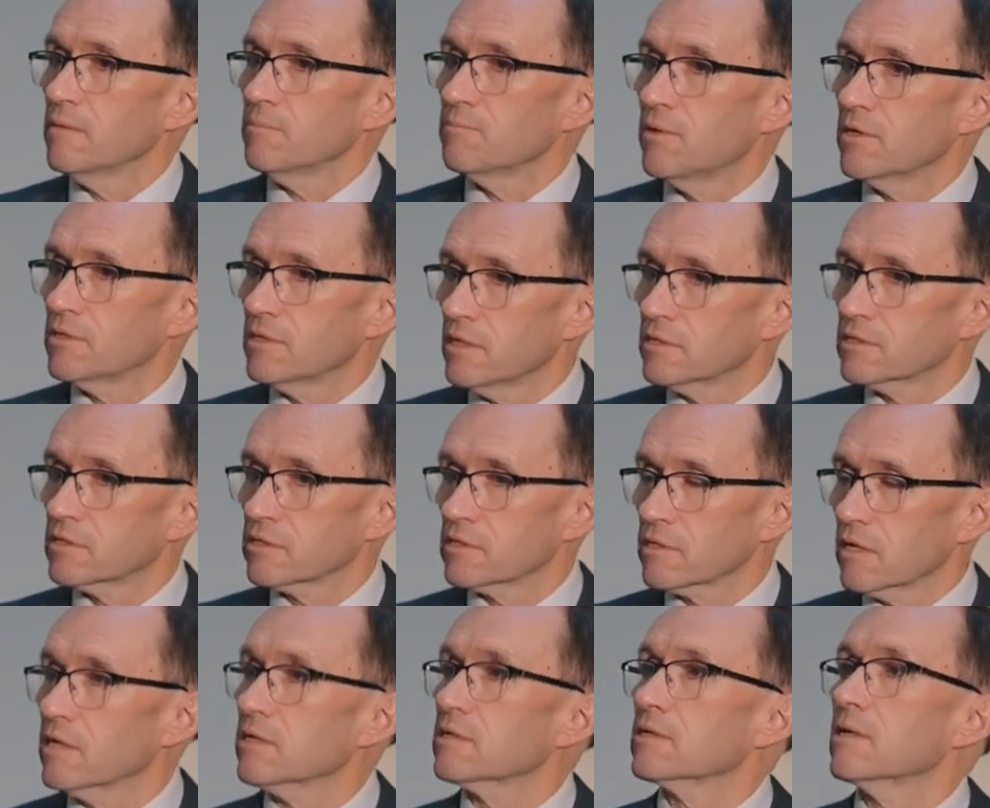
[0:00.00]
but it's
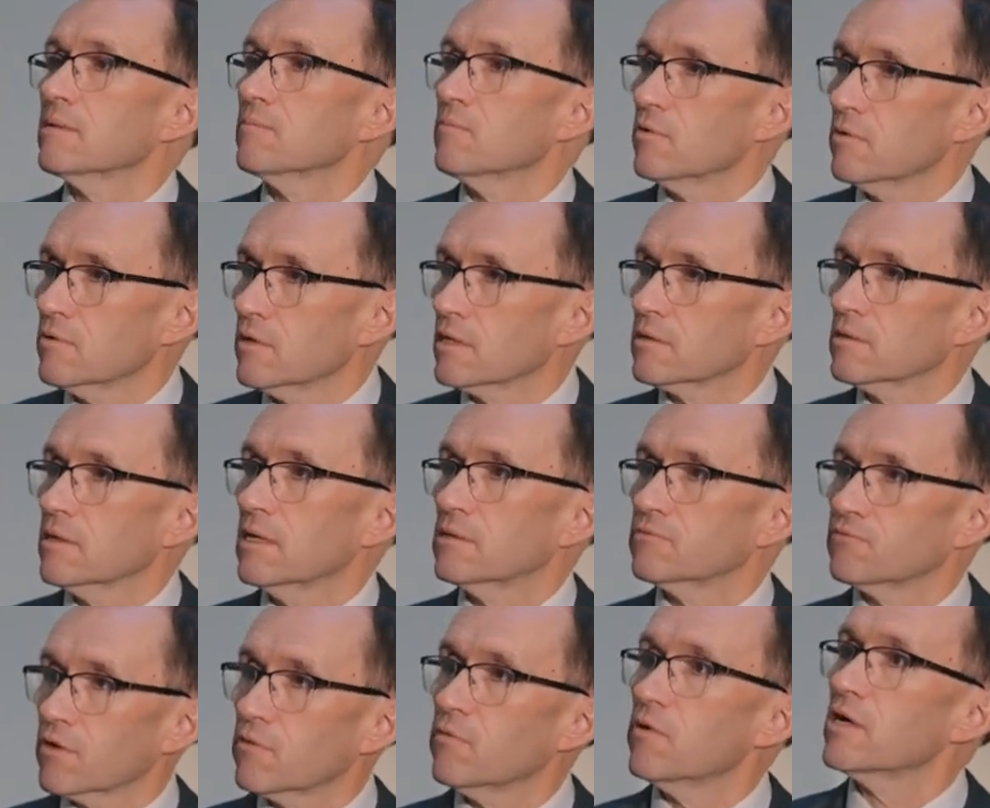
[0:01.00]
slightly more,
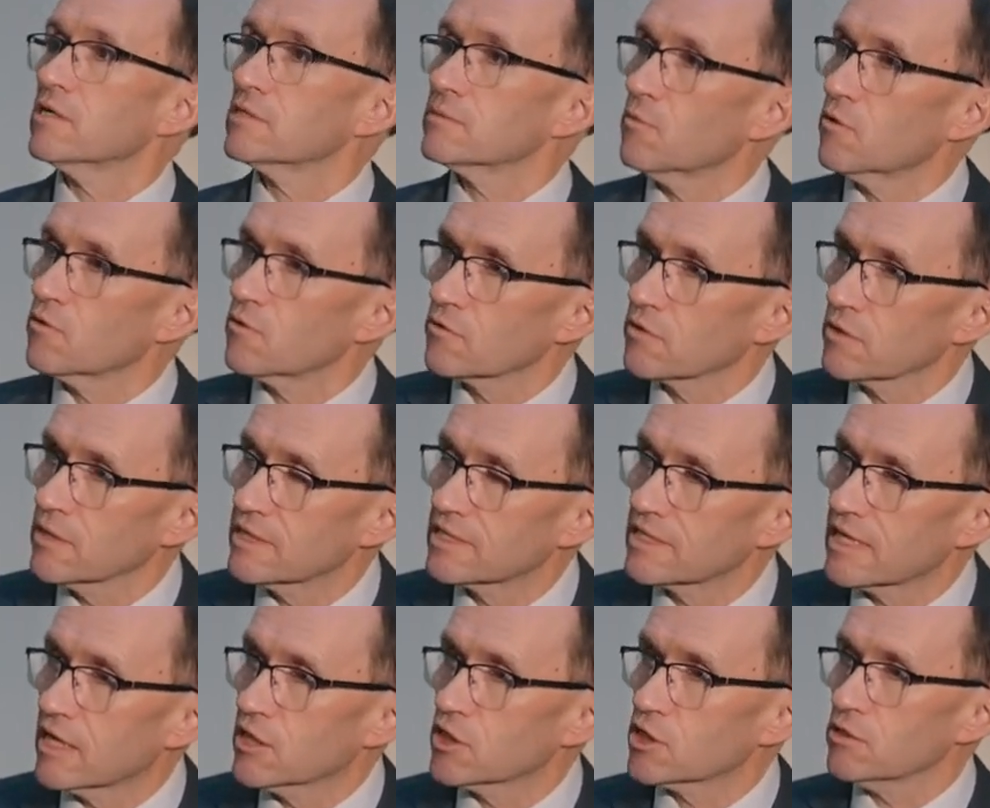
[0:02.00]
it requires more
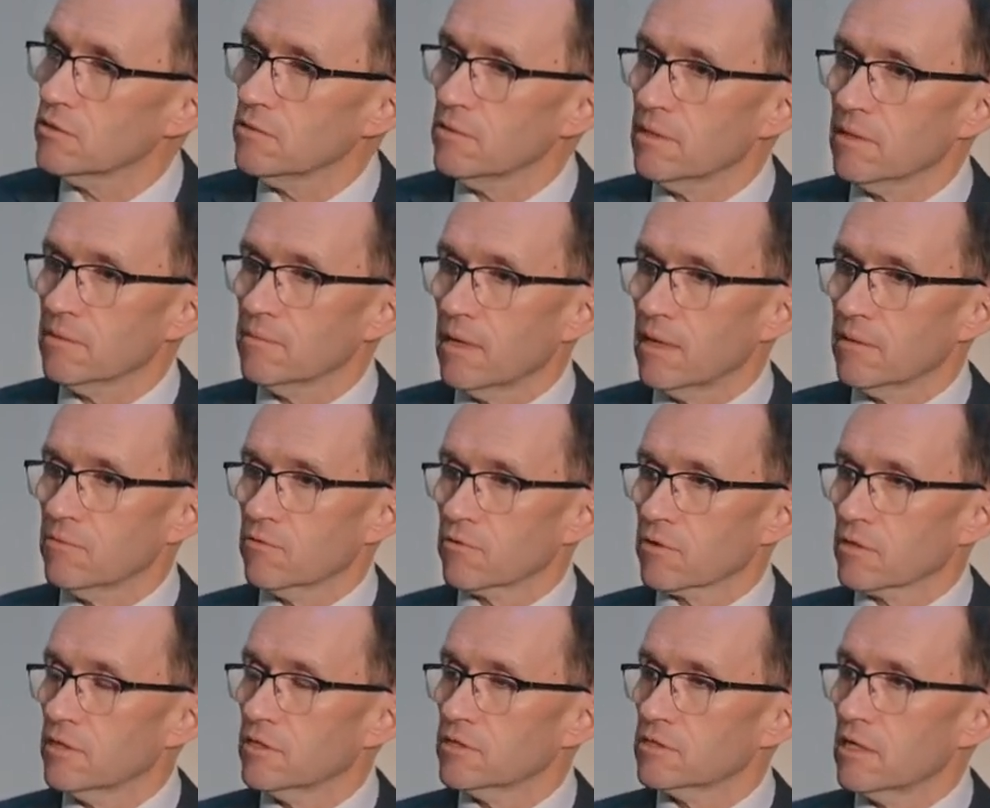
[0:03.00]
organization and
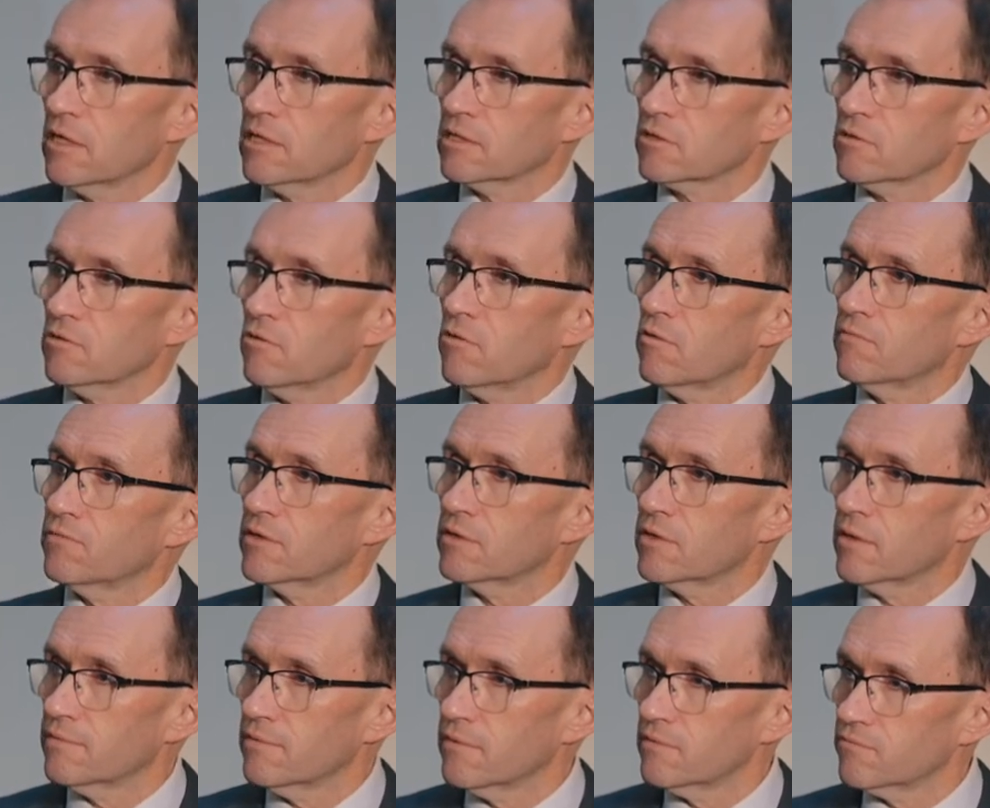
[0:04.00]
organization
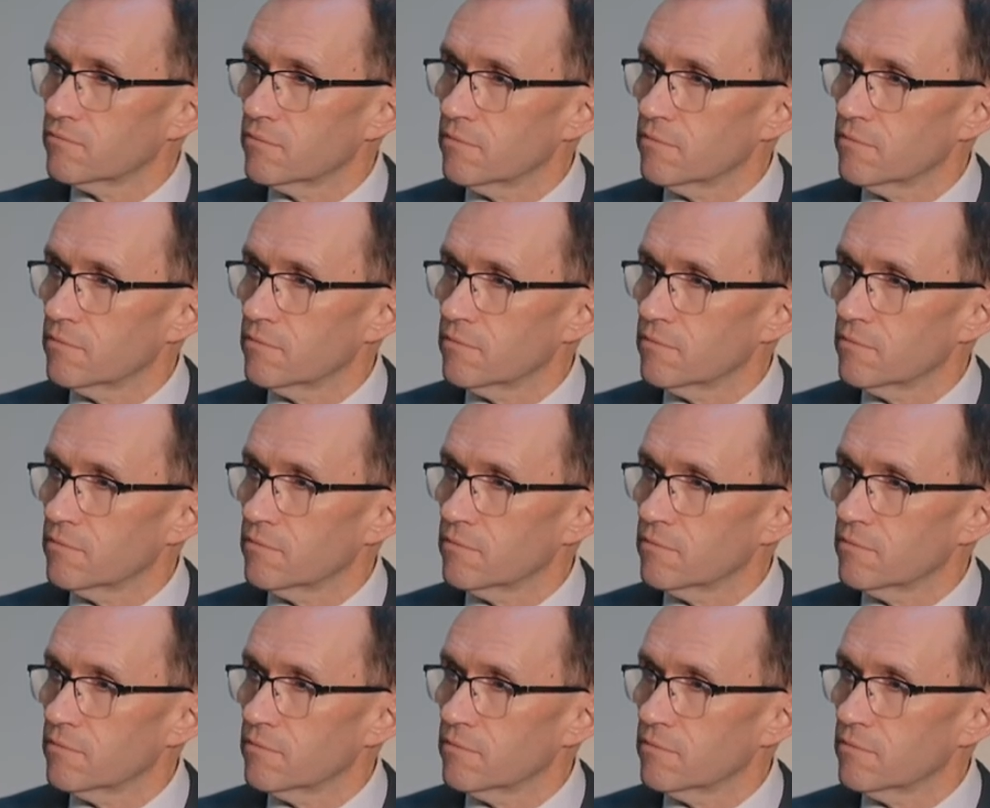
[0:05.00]
over a